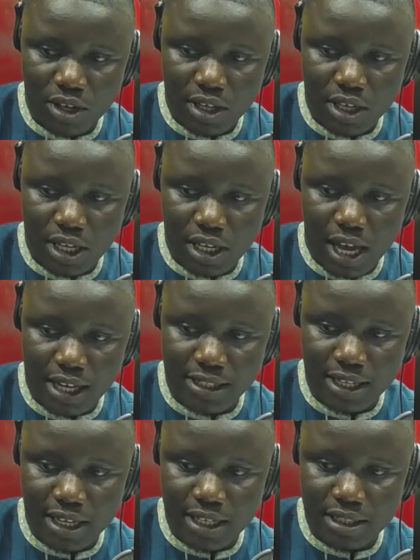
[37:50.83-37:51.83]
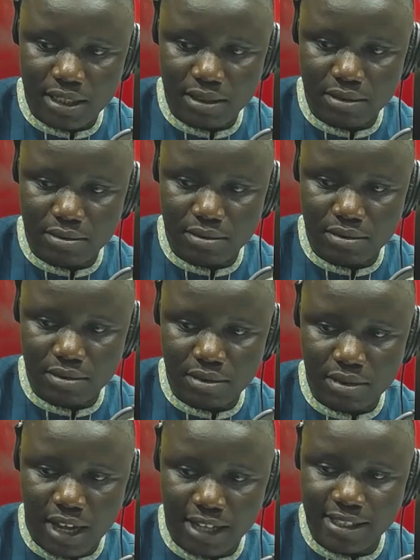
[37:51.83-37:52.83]
hear. Has
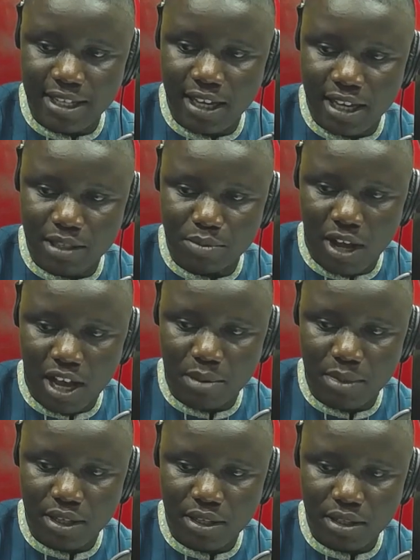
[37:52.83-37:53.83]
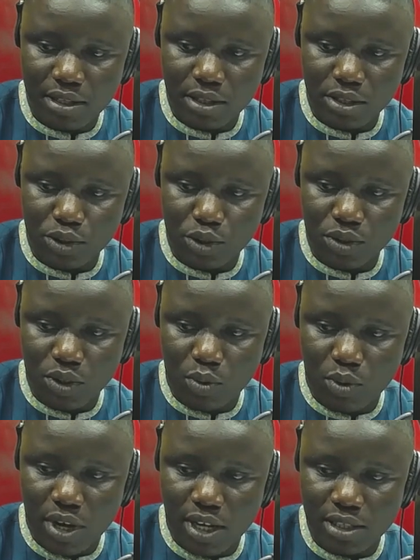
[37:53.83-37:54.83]
he heard Mahama use the
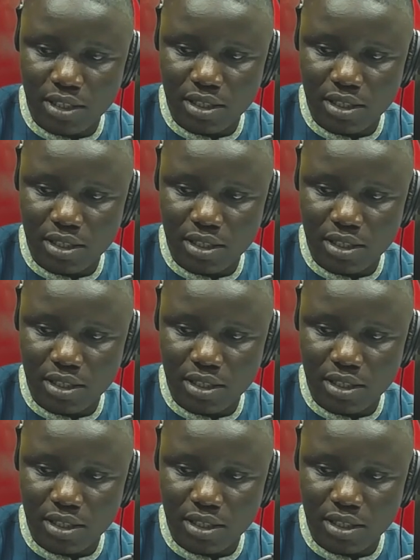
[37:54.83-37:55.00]
word?